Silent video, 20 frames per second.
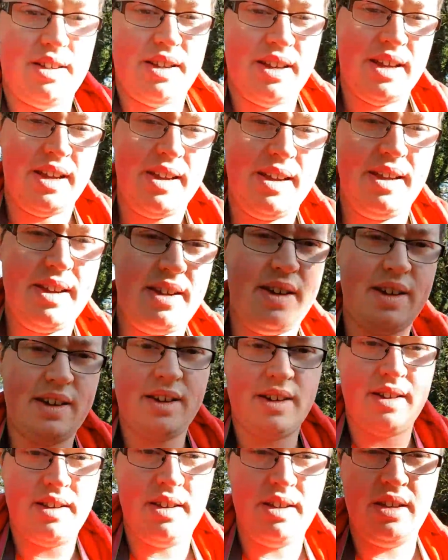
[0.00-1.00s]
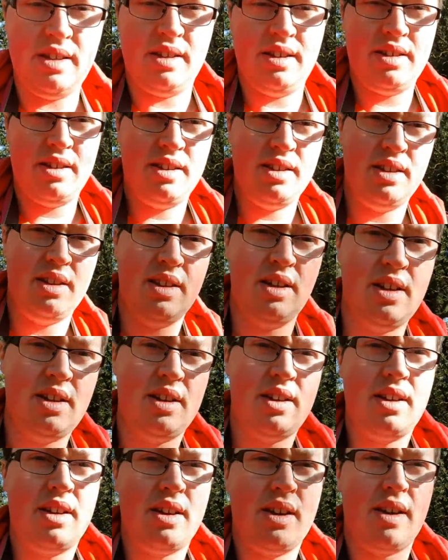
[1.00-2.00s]
Uh,
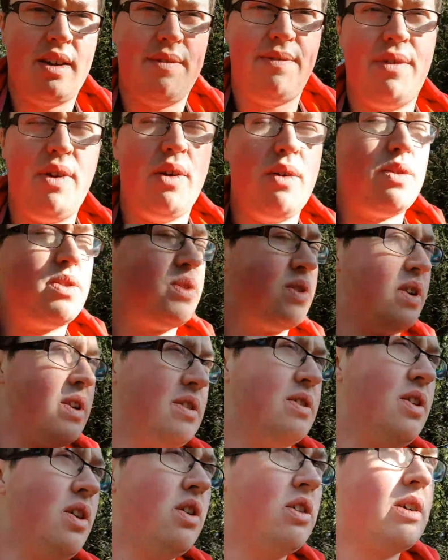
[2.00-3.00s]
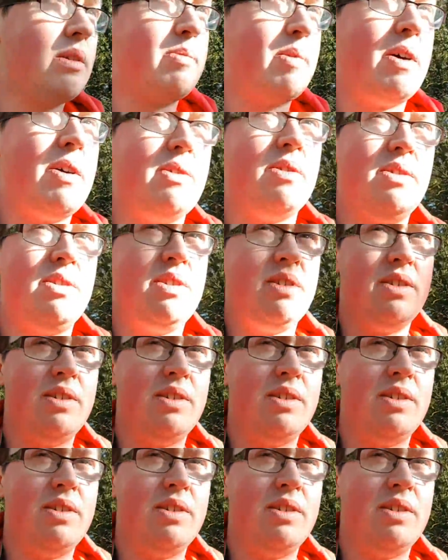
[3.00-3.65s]
I forgot what I was going to talk about.